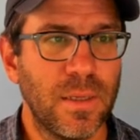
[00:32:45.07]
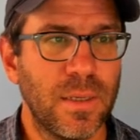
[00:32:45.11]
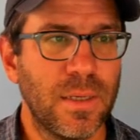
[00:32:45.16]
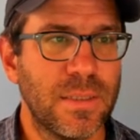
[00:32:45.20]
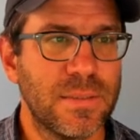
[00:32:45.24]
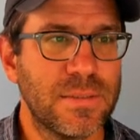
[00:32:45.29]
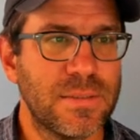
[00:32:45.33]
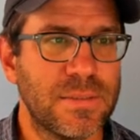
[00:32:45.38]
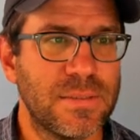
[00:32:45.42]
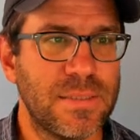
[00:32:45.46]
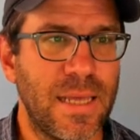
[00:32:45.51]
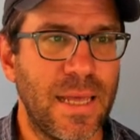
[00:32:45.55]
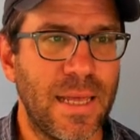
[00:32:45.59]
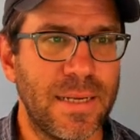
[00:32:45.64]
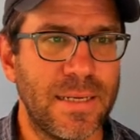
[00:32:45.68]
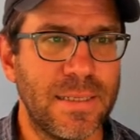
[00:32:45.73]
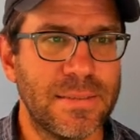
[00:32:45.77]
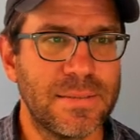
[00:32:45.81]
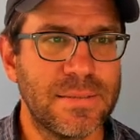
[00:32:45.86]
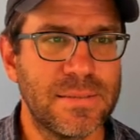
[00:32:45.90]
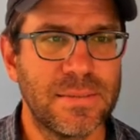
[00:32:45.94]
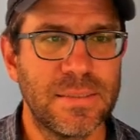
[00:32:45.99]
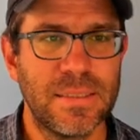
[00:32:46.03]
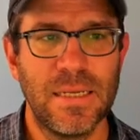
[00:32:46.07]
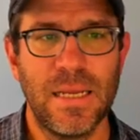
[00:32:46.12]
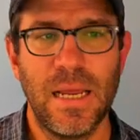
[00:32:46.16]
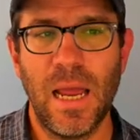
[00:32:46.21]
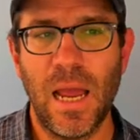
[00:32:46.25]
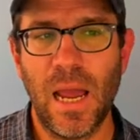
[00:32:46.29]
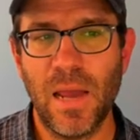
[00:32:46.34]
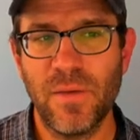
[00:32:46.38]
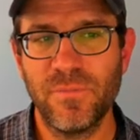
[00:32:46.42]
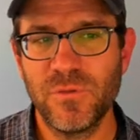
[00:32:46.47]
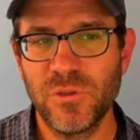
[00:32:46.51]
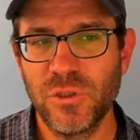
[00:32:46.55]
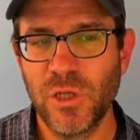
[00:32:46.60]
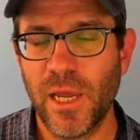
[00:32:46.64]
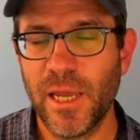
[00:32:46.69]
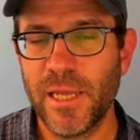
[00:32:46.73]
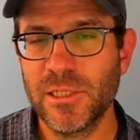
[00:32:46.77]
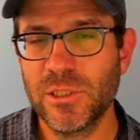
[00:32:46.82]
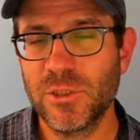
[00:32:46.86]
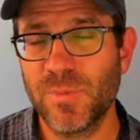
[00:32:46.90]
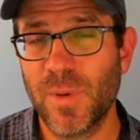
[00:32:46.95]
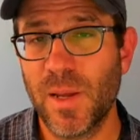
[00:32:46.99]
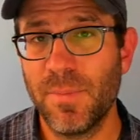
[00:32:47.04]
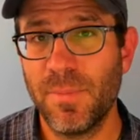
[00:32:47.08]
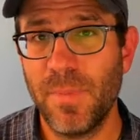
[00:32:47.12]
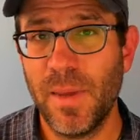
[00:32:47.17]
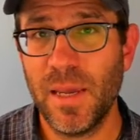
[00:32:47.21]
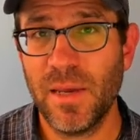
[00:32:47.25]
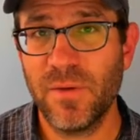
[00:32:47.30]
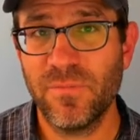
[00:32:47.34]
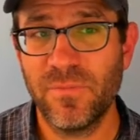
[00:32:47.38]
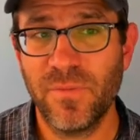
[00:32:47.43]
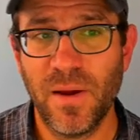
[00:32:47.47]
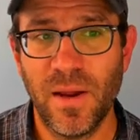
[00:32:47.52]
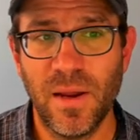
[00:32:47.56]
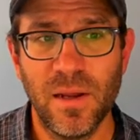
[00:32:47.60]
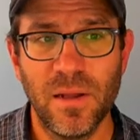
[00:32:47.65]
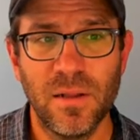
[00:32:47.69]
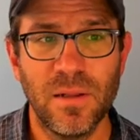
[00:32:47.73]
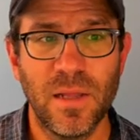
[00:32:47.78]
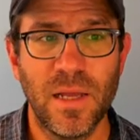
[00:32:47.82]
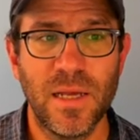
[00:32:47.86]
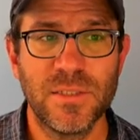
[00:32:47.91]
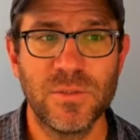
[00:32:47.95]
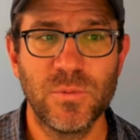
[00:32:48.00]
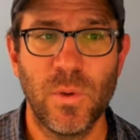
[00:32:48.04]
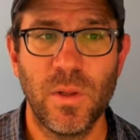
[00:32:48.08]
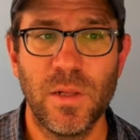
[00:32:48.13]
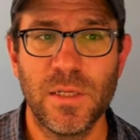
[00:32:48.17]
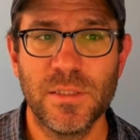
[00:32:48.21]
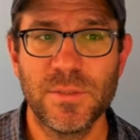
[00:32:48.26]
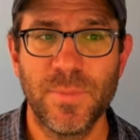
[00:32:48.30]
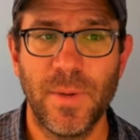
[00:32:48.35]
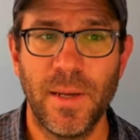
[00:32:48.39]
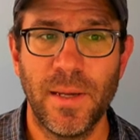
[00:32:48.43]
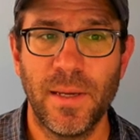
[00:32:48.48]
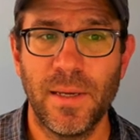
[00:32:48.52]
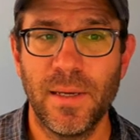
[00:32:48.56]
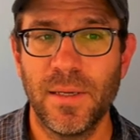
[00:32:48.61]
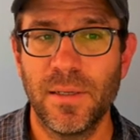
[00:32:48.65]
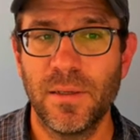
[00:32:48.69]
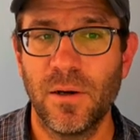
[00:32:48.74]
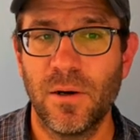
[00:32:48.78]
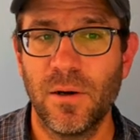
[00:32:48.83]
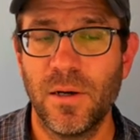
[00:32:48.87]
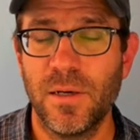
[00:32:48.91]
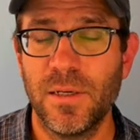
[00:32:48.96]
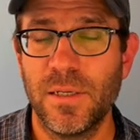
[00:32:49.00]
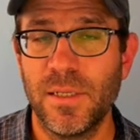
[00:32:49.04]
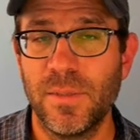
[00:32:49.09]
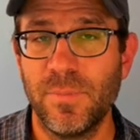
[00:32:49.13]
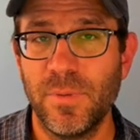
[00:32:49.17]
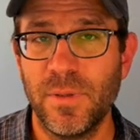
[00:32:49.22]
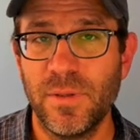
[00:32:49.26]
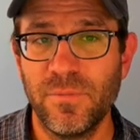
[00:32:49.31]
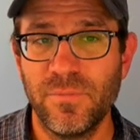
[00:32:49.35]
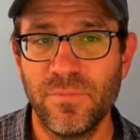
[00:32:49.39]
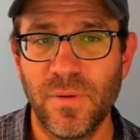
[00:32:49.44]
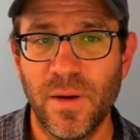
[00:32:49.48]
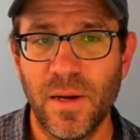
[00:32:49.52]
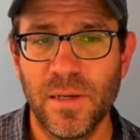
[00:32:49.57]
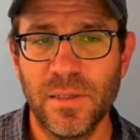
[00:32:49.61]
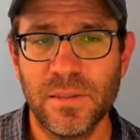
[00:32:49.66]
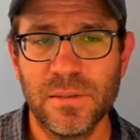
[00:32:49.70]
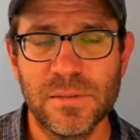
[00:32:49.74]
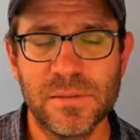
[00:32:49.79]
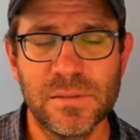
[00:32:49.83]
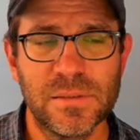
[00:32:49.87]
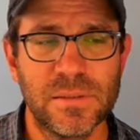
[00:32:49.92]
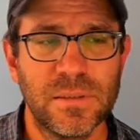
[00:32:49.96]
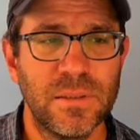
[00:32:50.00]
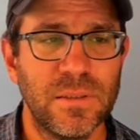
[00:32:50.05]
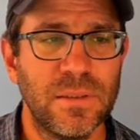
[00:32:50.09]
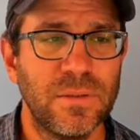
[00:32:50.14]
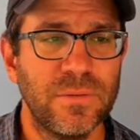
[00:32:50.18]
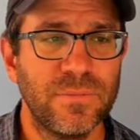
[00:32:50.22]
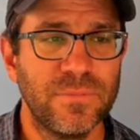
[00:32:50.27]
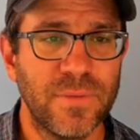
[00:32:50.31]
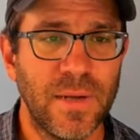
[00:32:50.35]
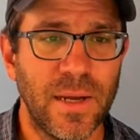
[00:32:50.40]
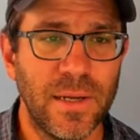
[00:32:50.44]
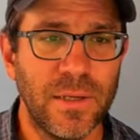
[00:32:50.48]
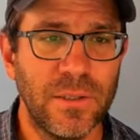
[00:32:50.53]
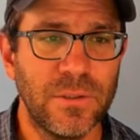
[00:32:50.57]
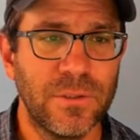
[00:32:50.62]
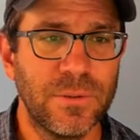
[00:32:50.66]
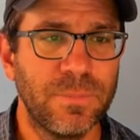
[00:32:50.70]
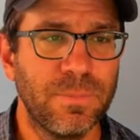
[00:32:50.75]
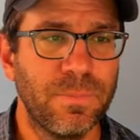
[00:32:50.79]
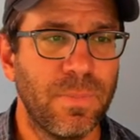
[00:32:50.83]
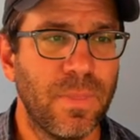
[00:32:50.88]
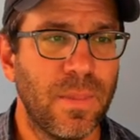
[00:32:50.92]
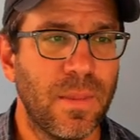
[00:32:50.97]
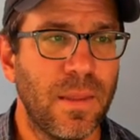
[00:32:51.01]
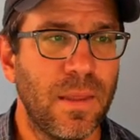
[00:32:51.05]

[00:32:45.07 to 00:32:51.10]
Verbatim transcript: git status, I've changed my make file as well as my git rndb files file.